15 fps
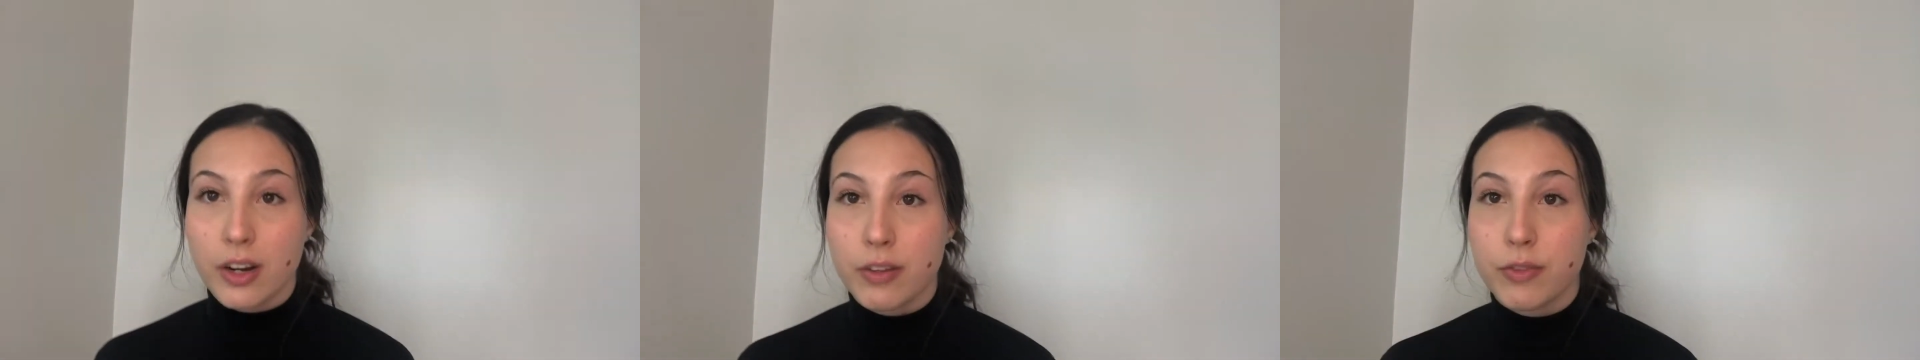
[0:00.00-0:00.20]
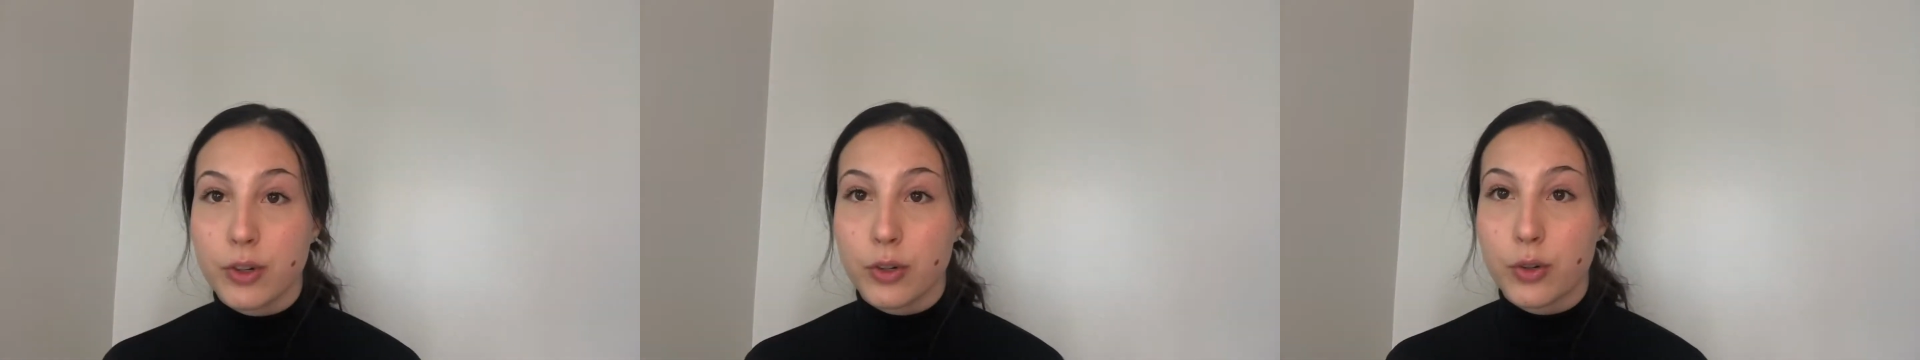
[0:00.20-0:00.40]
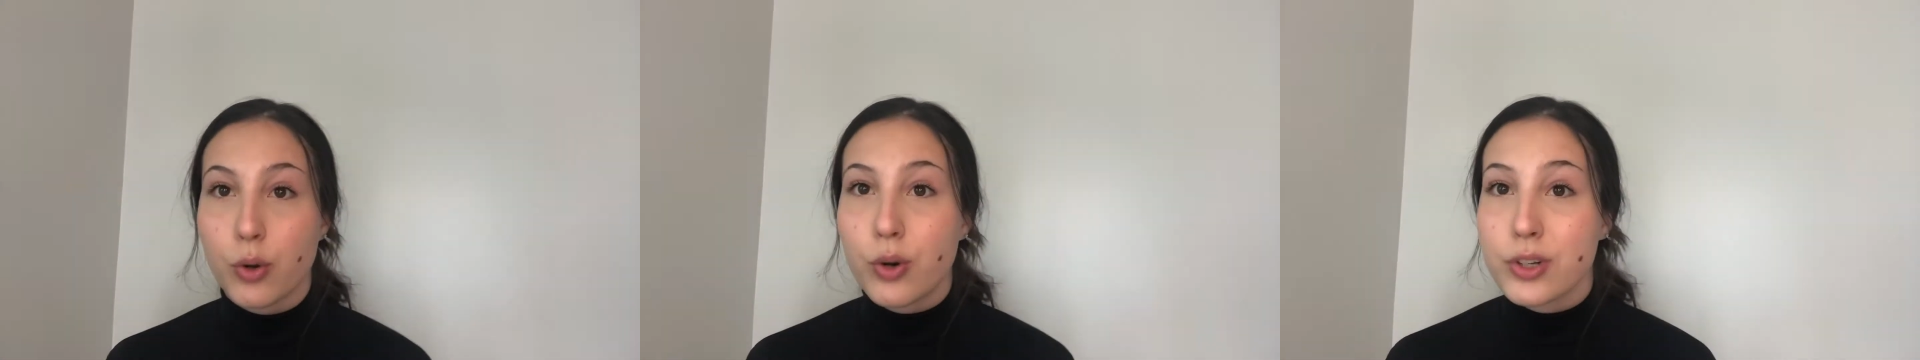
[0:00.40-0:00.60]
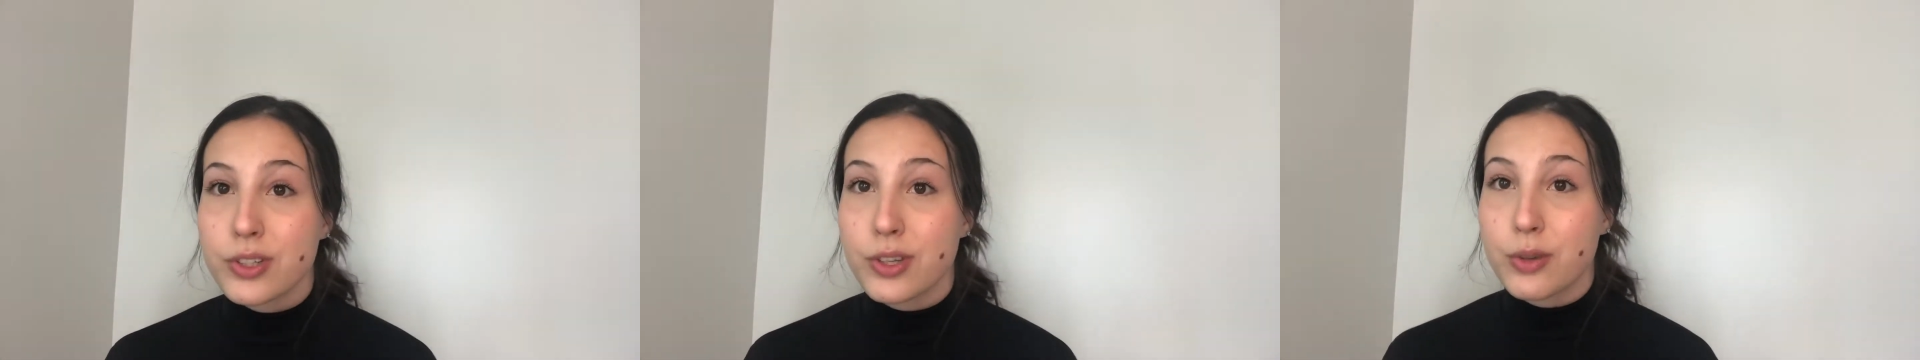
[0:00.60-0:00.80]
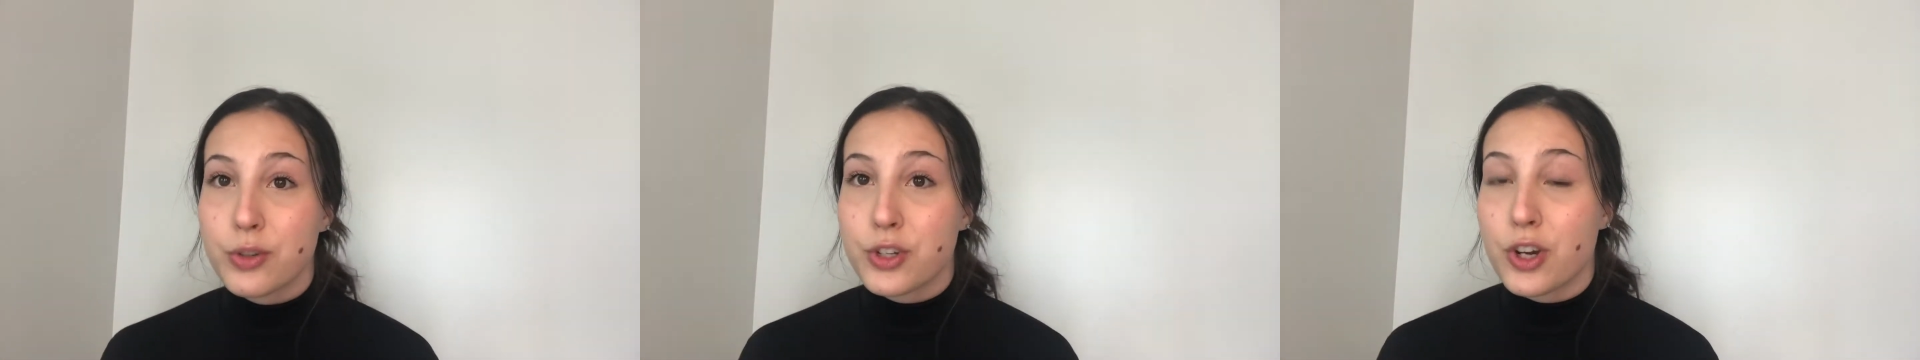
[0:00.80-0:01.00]
of your
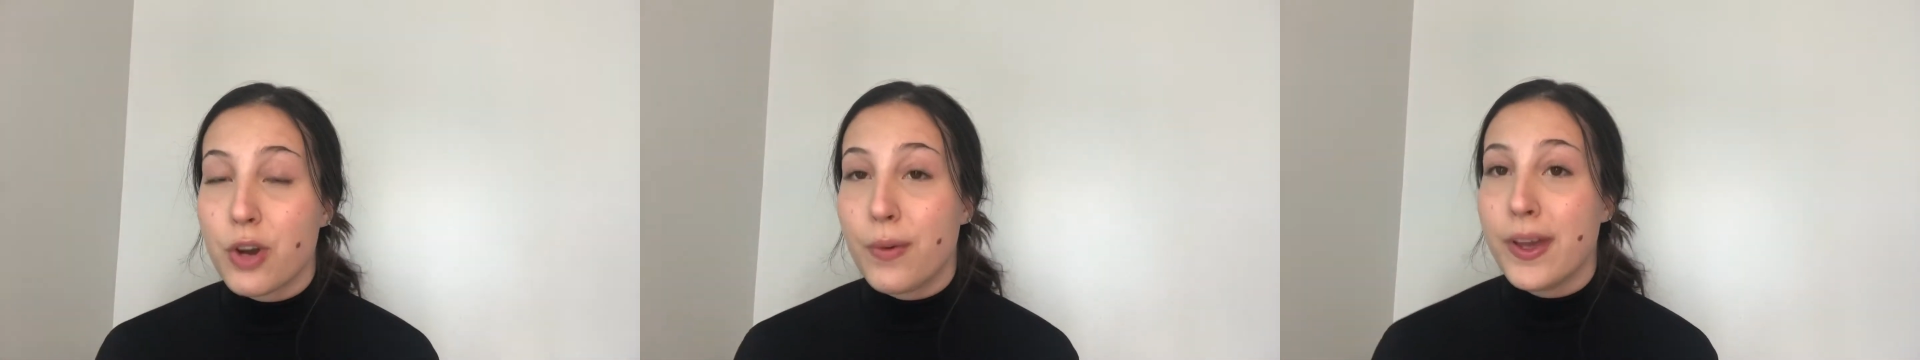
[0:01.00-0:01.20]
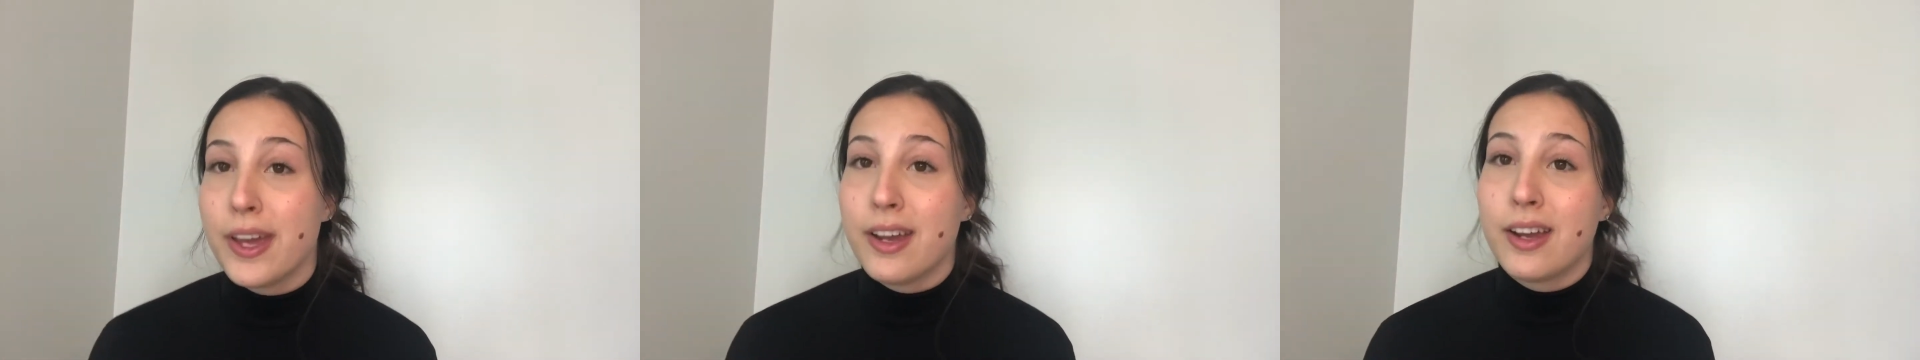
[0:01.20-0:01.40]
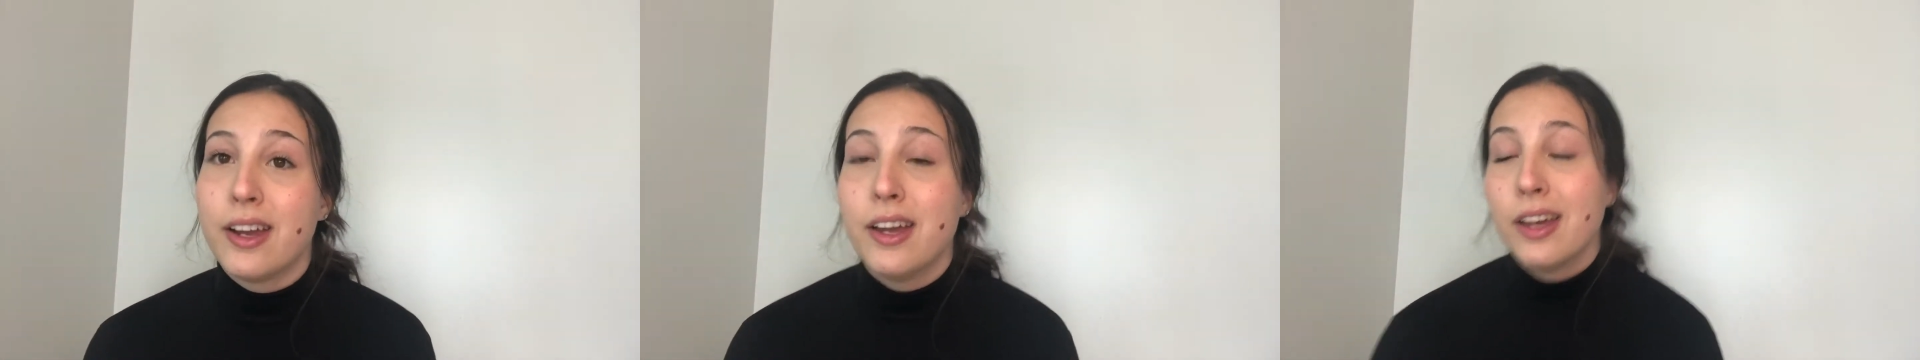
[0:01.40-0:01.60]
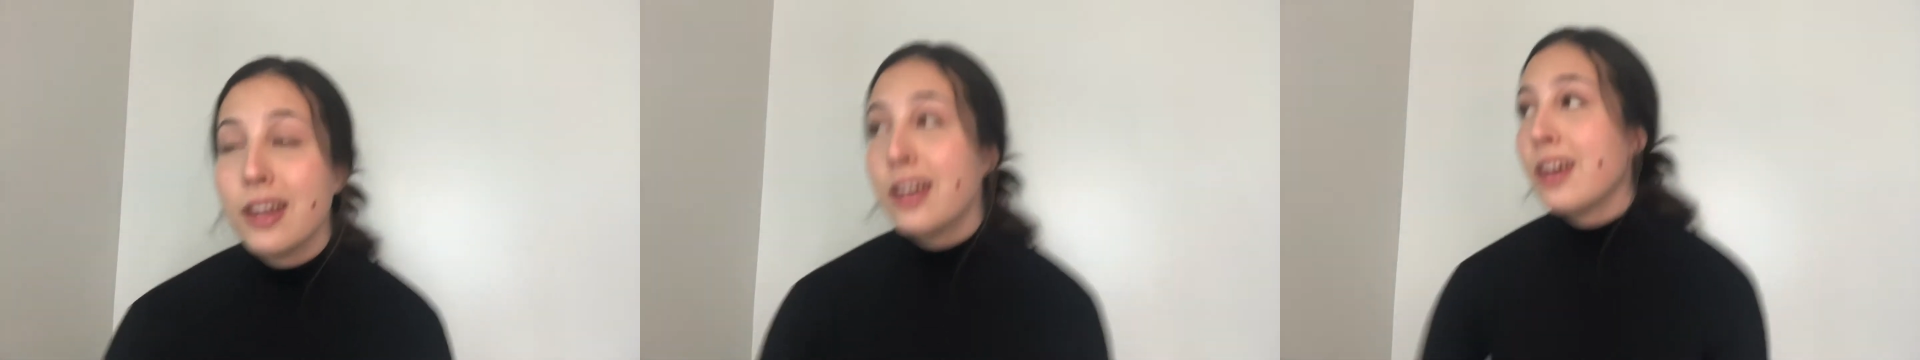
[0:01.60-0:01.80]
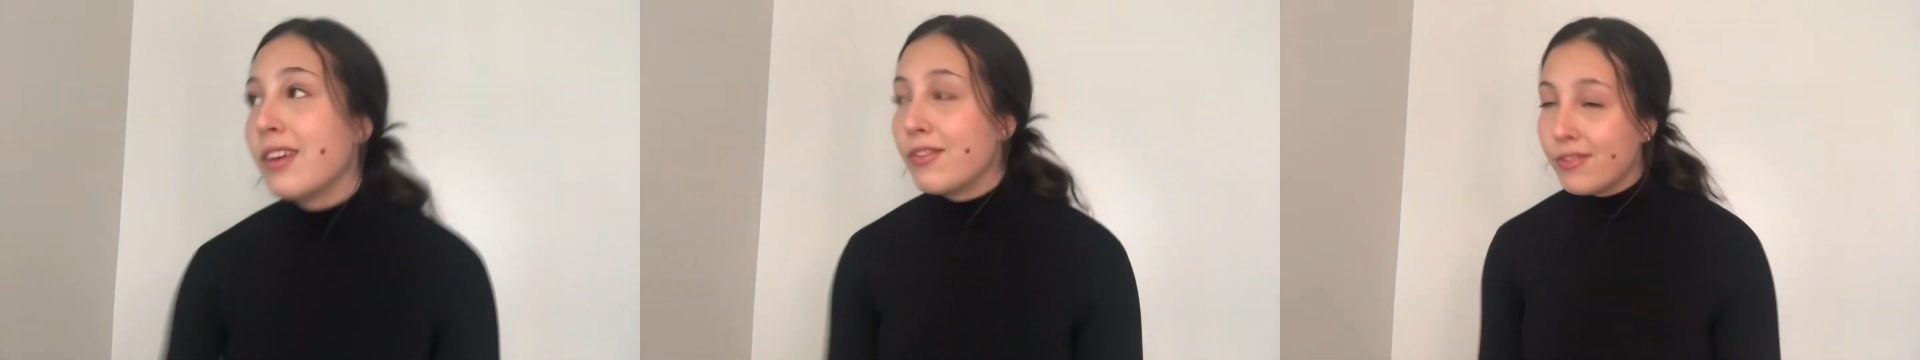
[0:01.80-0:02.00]
torso showing.
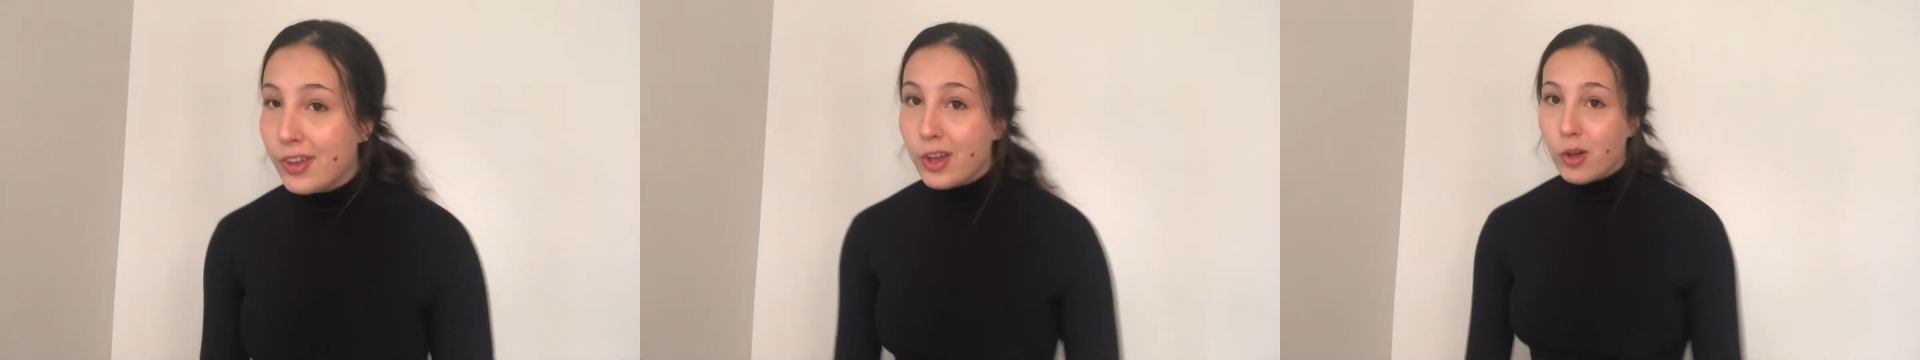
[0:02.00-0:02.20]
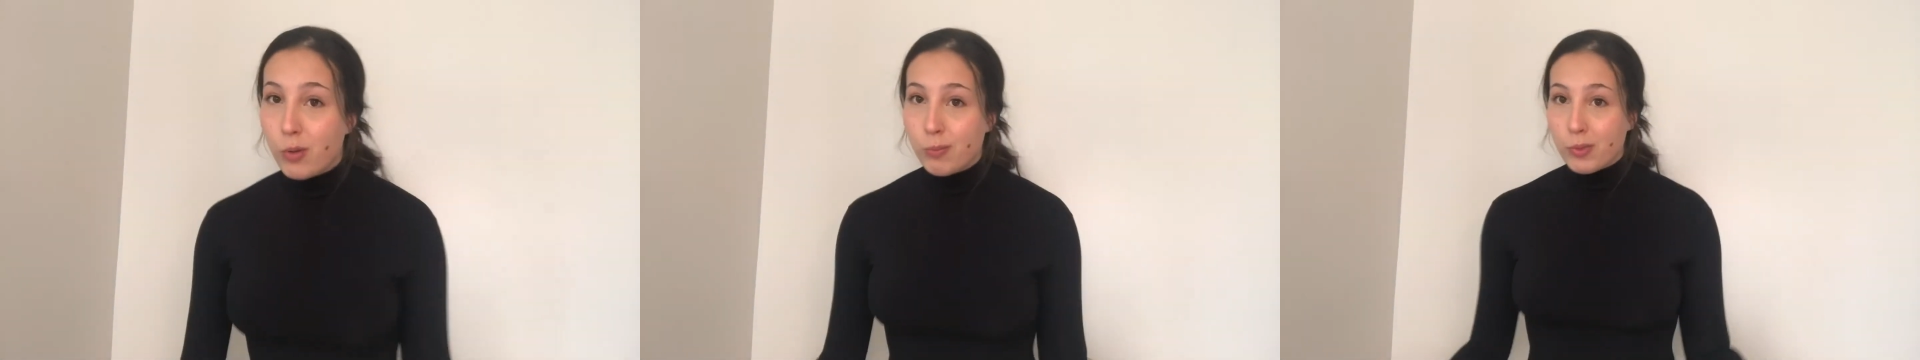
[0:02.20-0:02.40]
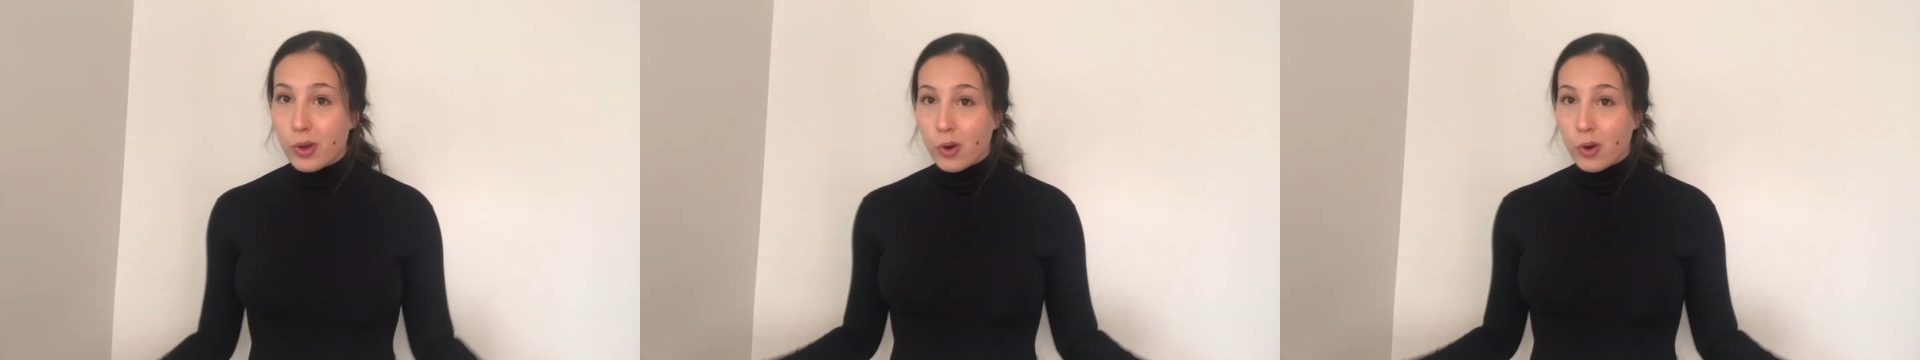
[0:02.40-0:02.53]
Film